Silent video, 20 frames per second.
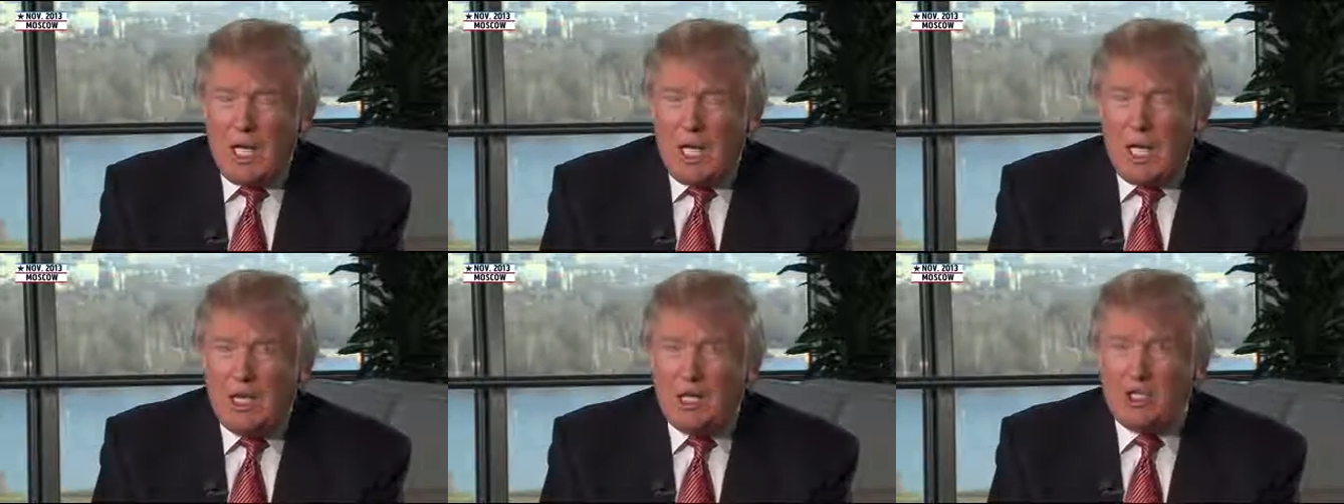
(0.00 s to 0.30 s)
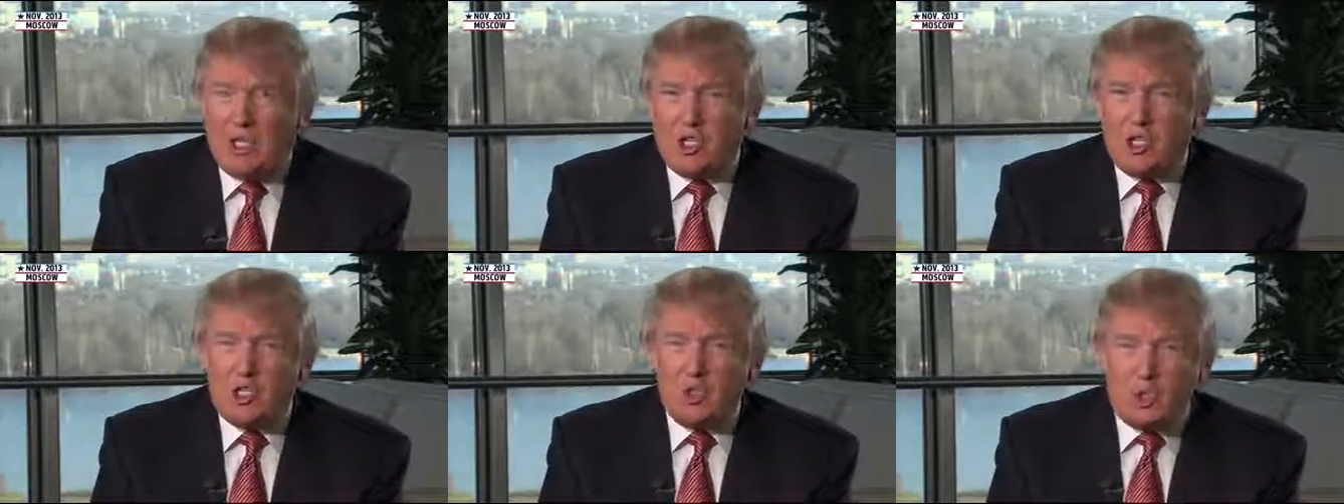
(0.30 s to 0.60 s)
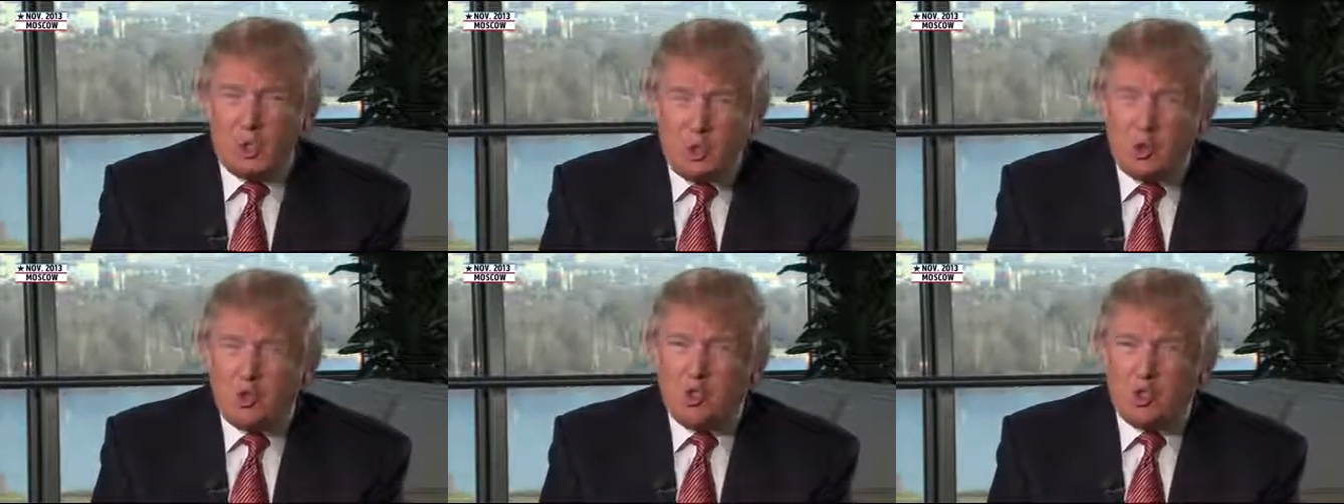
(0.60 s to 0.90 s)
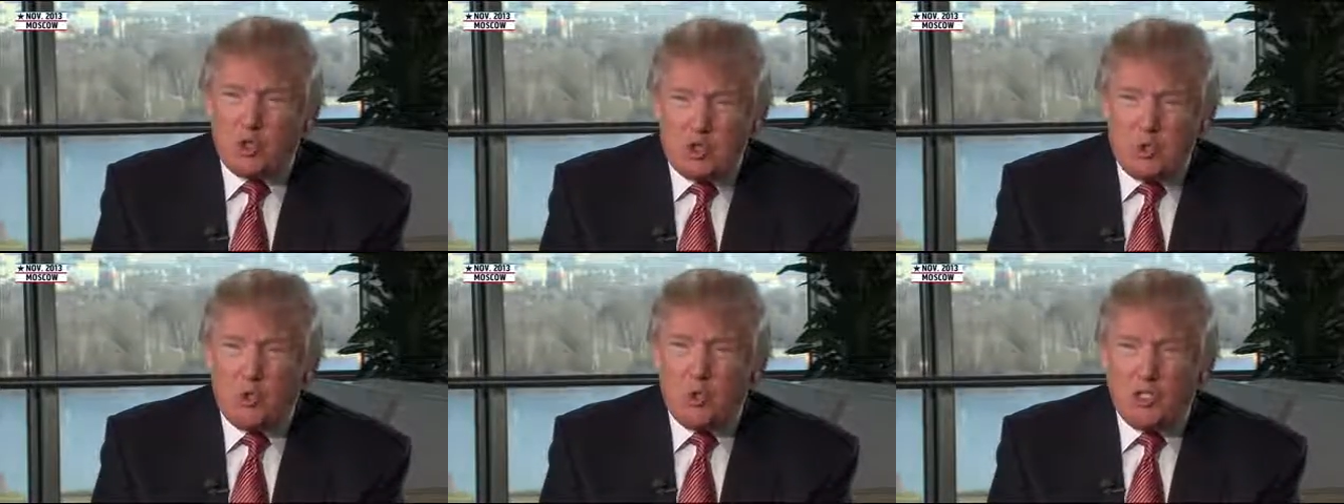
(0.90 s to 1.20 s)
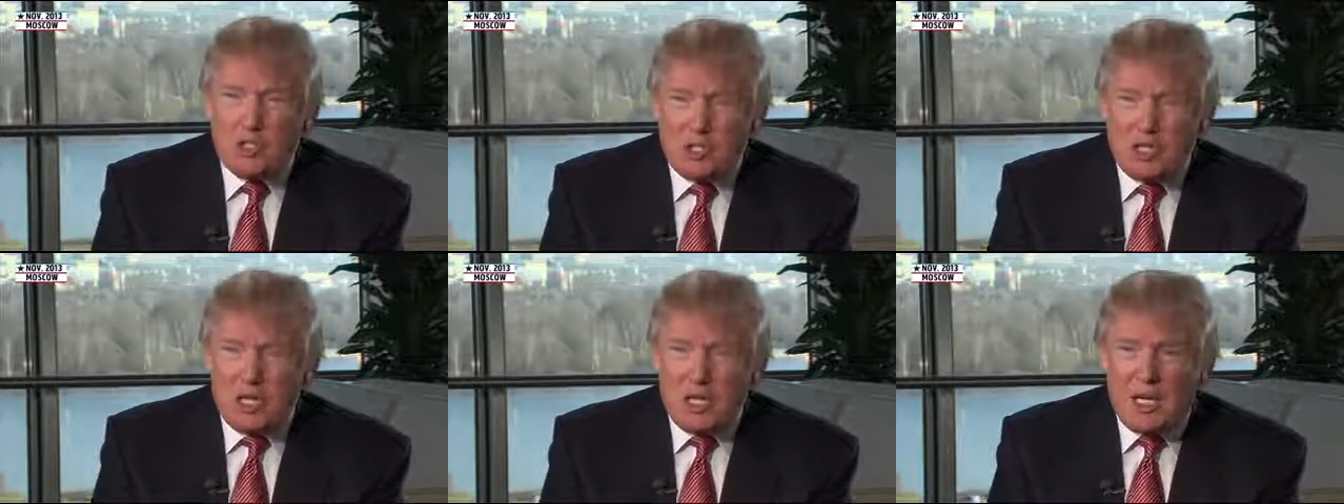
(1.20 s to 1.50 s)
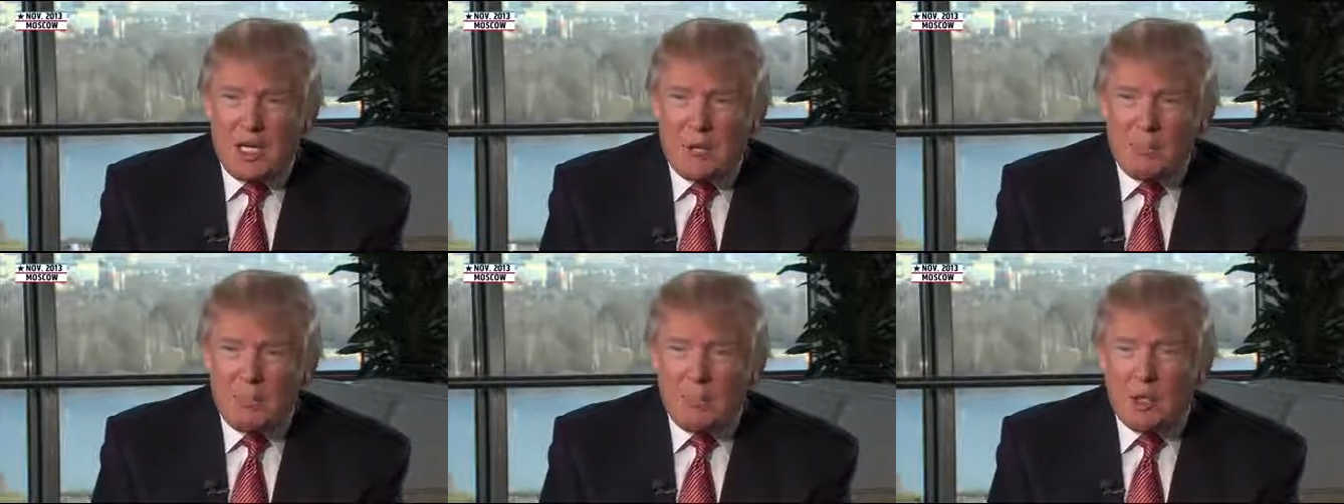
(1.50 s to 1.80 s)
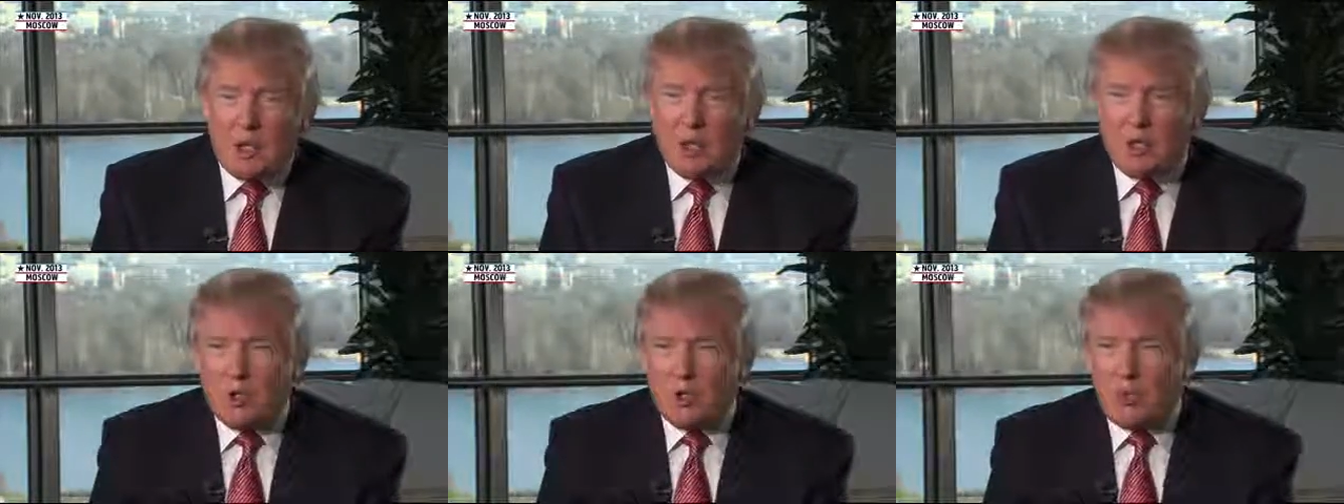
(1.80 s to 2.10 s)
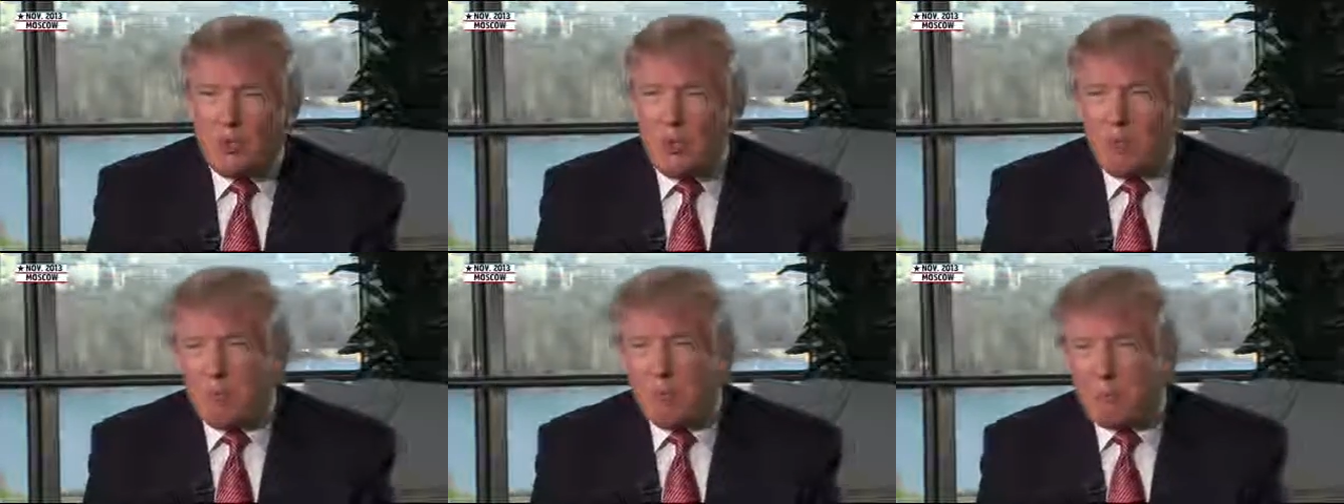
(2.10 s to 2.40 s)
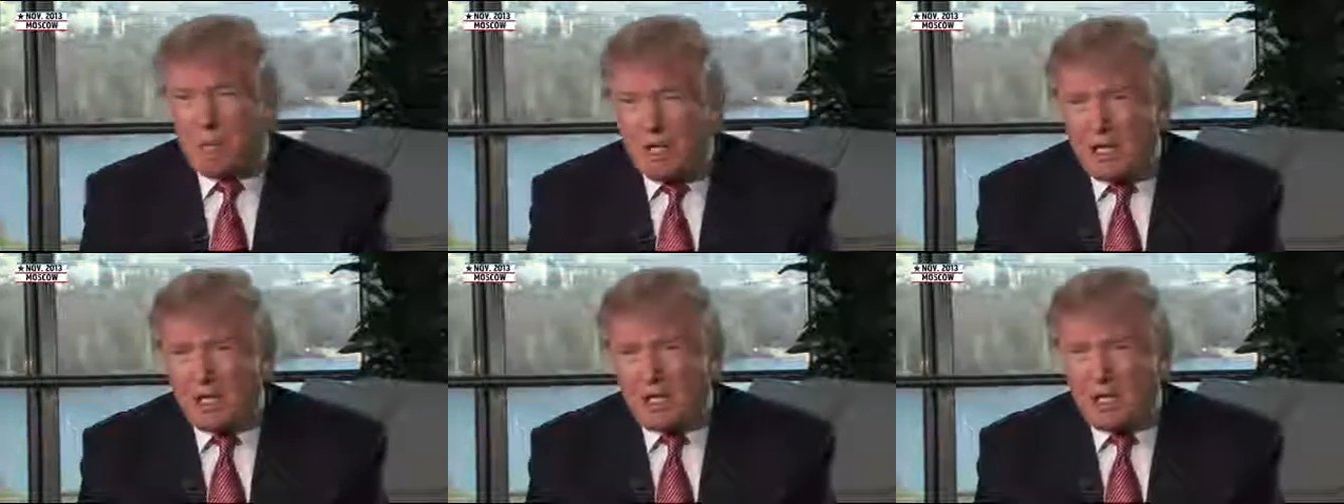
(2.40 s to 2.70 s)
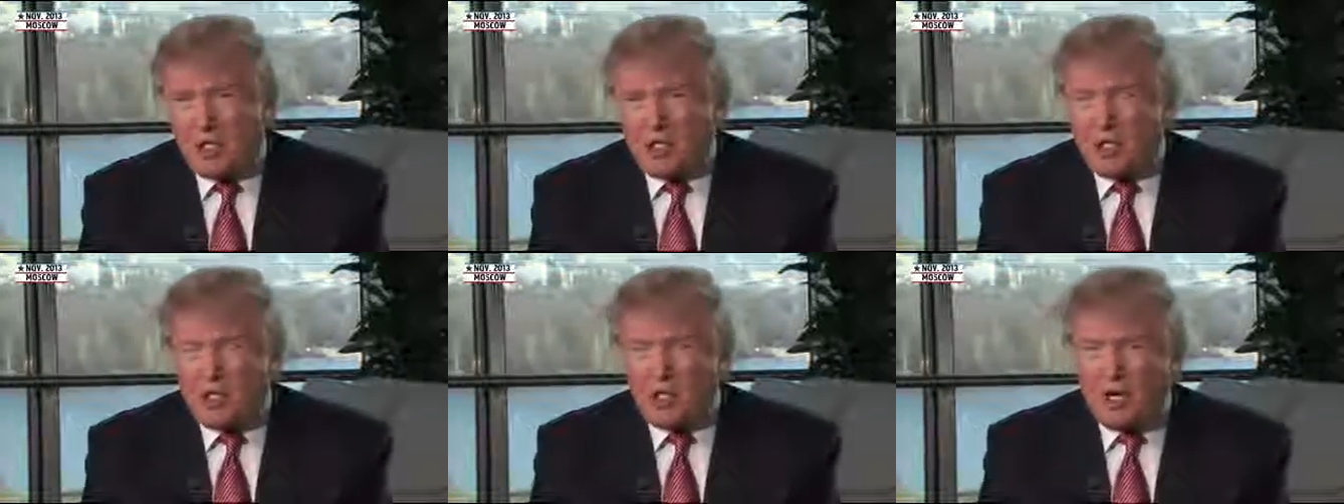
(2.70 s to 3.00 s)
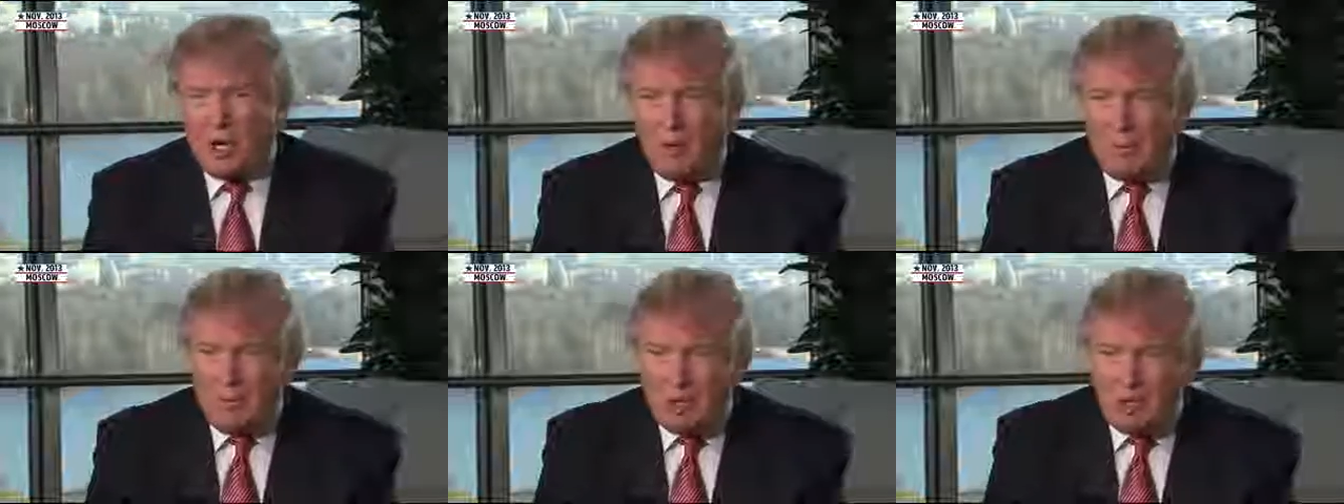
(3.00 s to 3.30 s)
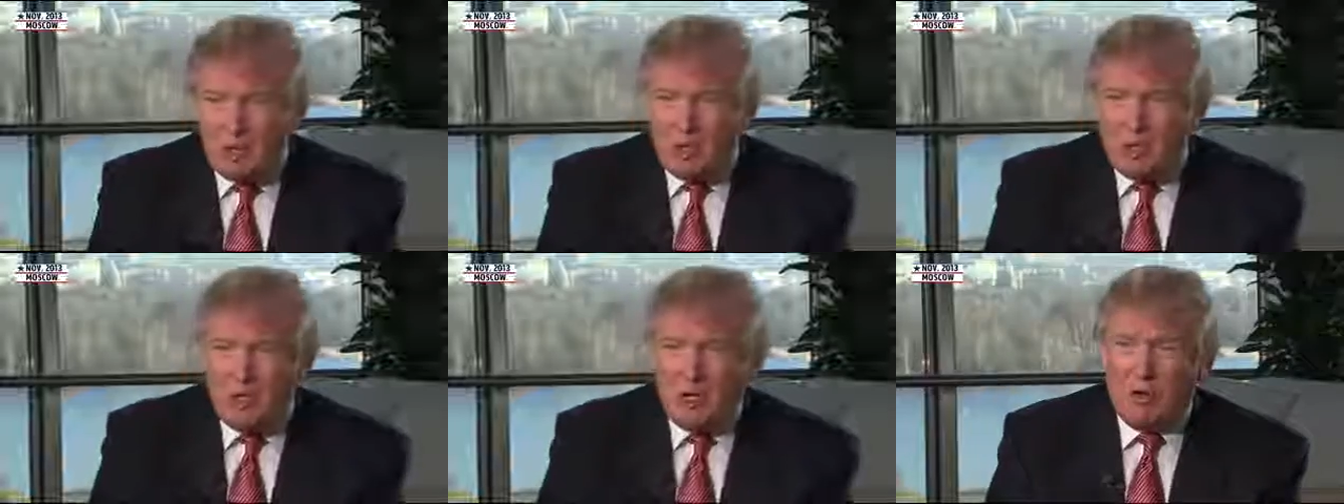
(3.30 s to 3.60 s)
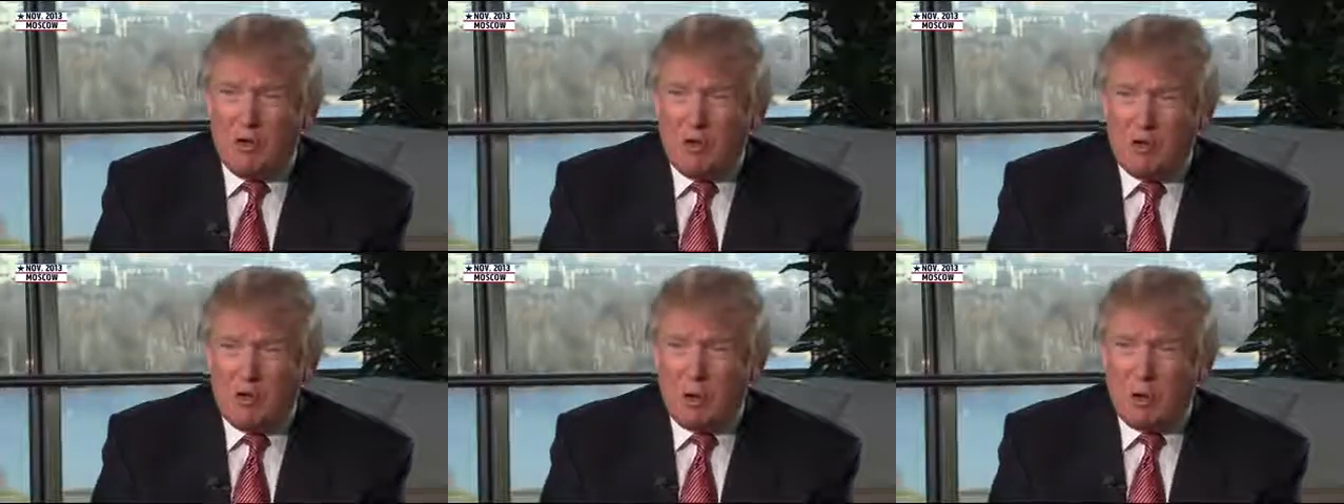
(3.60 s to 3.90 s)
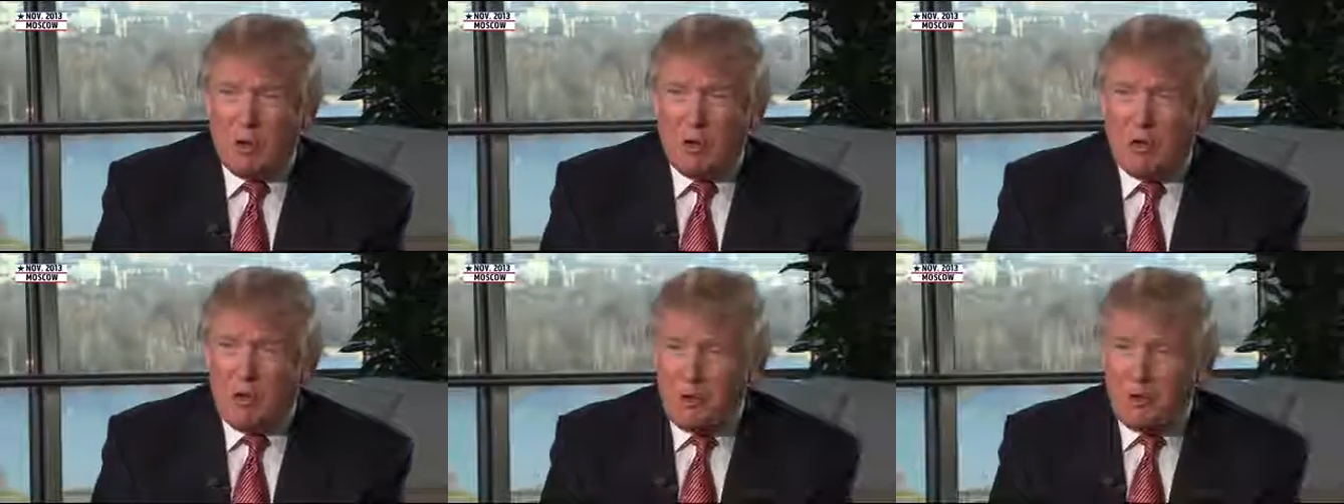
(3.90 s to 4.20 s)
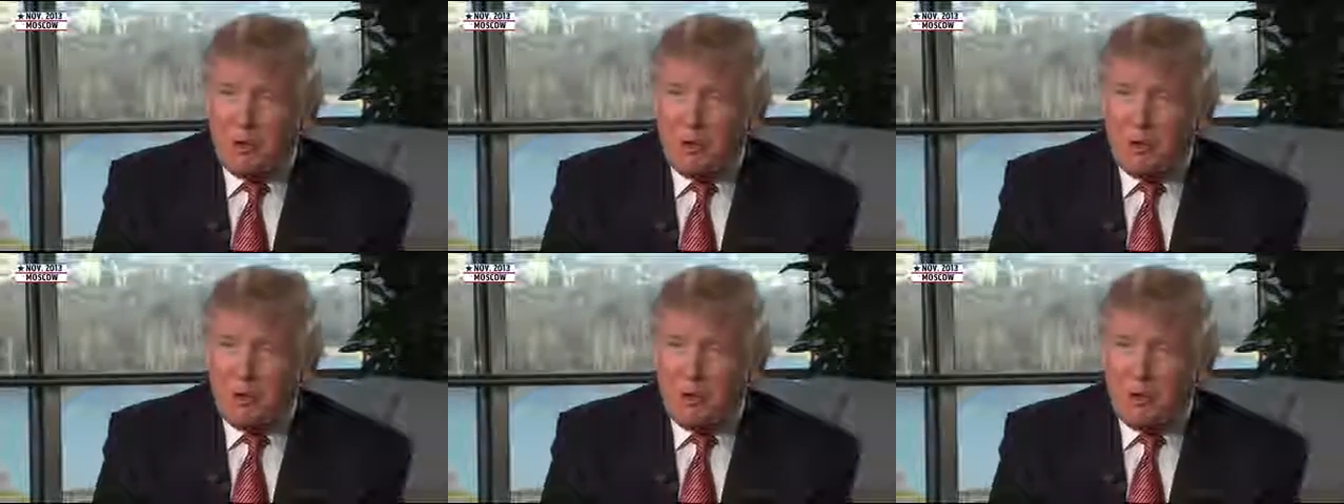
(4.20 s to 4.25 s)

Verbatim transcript: And it's just too soon to say because we have a big election coming, as you know very well.